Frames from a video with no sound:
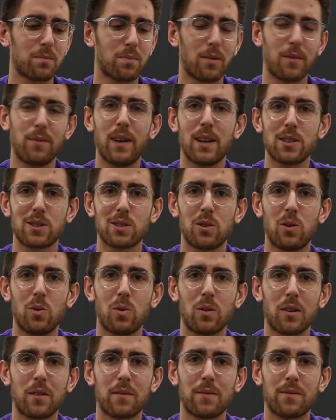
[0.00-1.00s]
professional
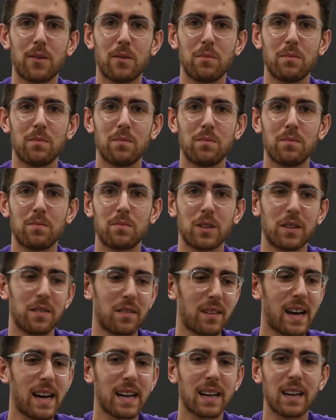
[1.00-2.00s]
work from
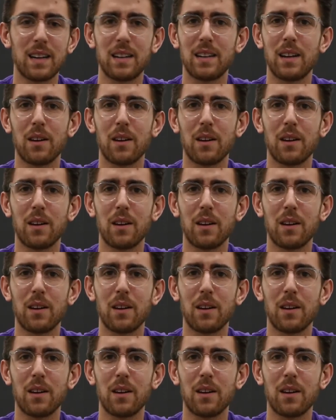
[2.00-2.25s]
Gonzaga and